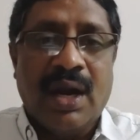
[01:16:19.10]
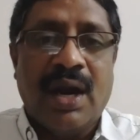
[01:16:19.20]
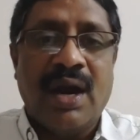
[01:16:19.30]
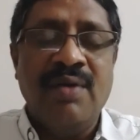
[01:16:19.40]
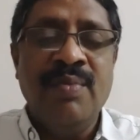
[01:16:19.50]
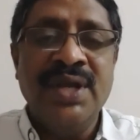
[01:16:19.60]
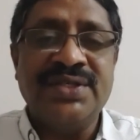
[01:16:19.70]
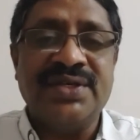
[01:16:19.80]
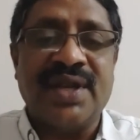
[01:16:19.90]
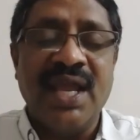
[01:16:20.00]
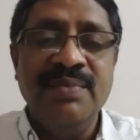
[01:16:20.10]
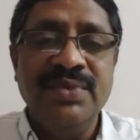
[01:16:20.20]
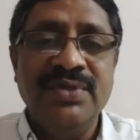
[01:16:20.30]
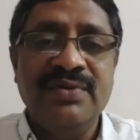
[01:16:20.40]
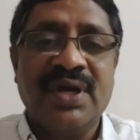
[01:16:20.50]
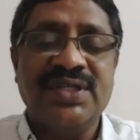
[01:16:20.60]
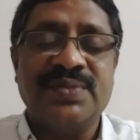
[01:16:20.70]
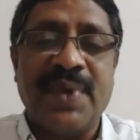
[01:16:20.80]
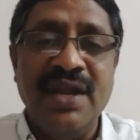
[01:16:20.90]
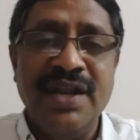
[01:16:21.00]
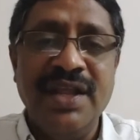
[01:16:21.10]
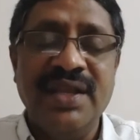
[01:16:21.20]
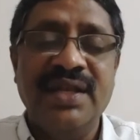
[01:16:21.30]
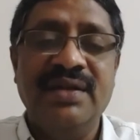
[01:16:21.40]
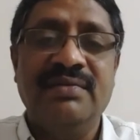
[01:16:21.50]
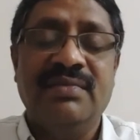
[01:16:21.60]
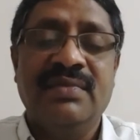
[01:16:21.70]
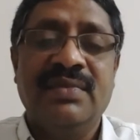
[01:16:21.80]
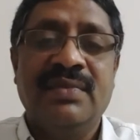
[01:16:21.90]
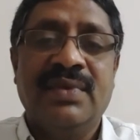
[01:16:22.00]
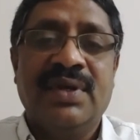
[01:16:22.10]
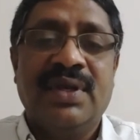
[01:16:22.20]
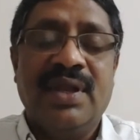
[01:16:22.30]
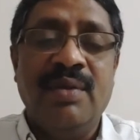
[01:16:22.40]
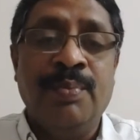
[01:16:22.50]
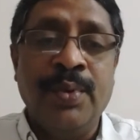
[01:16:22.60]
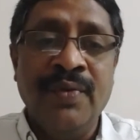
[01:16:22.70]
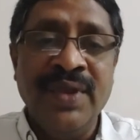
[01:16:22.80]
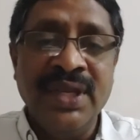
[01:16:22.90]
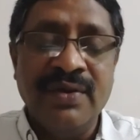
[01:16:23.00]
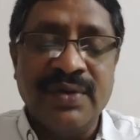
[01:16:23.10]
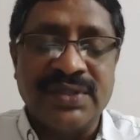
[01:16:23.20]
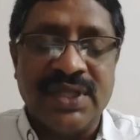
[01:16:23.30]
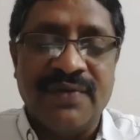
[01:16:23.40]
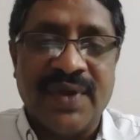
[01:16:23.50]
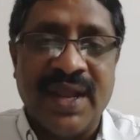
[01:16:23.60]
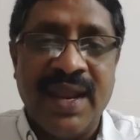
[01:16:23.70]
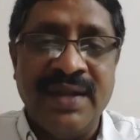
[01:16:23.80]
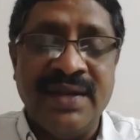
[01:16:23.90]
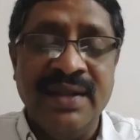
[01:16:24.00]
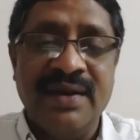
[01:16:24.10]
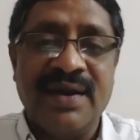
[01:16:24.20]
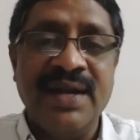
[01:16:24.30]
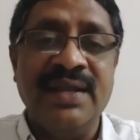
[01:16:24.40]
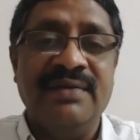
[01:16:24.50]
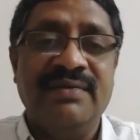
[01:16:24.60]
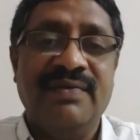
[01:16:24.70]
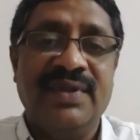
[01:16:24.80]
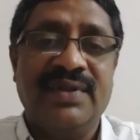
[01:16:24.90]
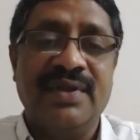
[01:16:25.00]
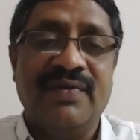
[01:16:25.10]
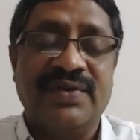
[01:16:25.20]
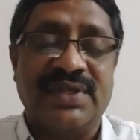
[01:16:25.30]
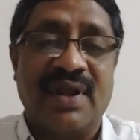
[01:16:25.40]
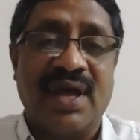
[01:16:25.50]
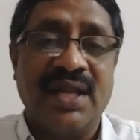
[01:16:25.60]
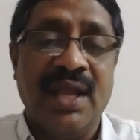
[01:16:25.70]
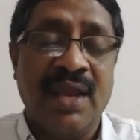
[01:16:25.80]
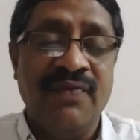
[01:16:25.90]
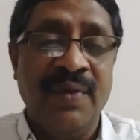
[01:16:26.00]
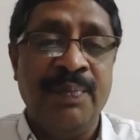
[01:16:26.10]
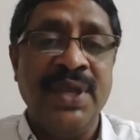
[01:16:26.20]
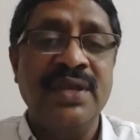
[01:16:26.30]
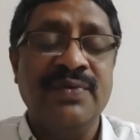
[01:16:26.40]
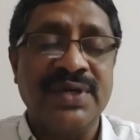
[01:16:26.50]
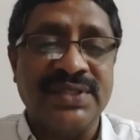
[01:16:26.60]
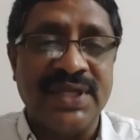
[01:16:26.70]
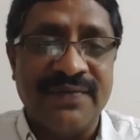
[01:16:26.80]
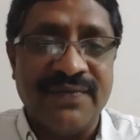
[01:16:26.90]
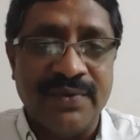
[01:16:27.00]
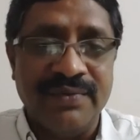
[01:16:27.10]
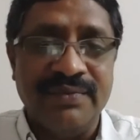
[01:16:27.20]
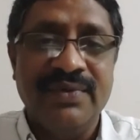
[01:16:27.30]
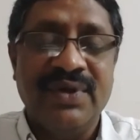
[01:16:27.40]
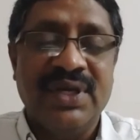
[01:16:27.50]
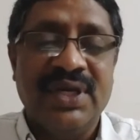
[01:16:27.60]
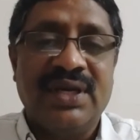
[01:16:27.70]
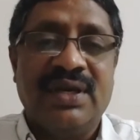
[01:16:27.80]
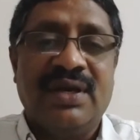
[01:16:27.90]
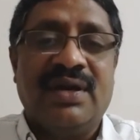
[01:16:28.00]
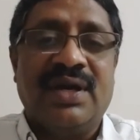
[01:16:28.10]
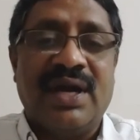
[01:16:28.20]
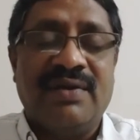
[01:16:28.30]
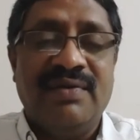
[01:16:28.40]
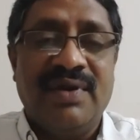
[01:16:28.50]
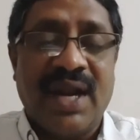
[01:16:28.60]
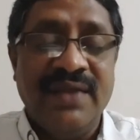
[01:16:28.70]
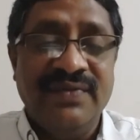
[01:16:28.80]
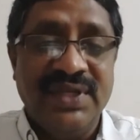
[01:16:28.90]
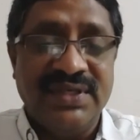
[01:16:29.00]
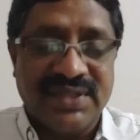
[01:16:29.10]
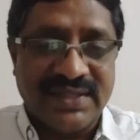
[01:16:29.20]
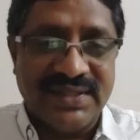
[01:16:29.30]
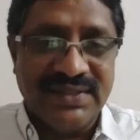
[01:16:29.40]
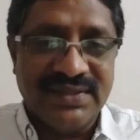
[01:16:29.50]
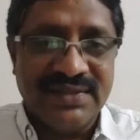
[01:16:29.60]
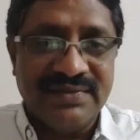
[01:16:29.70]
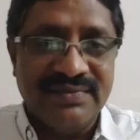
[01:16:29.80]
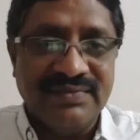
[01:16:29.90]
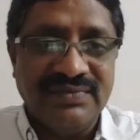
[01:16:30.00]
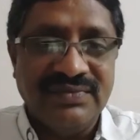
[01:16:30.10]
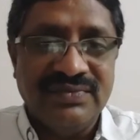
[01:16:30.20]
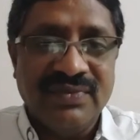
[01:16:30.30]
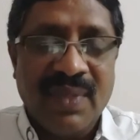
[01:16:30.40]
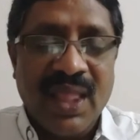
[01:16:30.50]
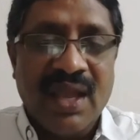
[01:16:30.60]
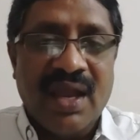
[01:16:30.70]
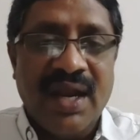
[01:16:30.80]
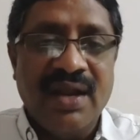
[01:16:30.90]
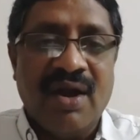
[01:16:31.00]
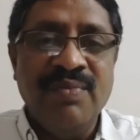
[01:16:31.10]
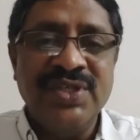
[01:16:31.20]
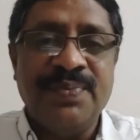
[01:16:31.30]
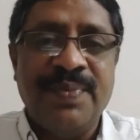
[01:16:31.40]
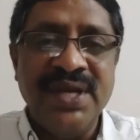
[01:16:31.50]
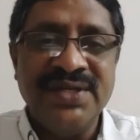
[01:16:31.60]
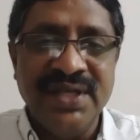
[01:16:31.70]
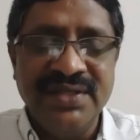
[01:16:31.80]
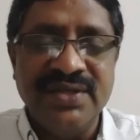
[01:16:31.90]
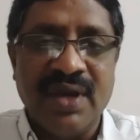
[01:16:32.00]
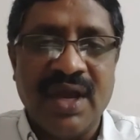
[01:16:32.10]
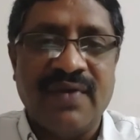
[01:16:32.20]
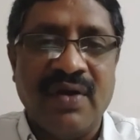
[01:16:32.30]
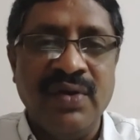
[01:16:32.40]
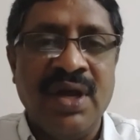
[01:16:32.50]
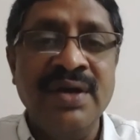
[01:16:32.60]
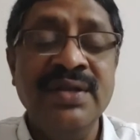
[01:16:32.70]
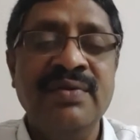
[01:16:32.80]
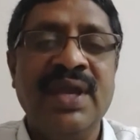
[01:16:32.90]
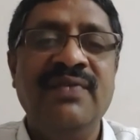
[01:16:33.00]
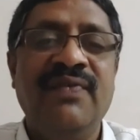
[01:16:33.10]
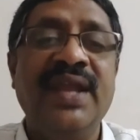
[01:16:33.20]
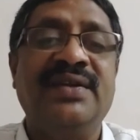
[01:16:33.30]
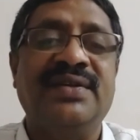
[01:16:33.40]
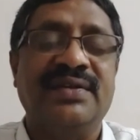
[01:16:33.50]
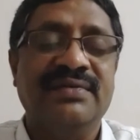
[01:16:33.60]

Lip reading: how much time you are spending in improving yourself or getting ready with yourself or equipping yourself to drive the success, and how much patience you have, how long you can wait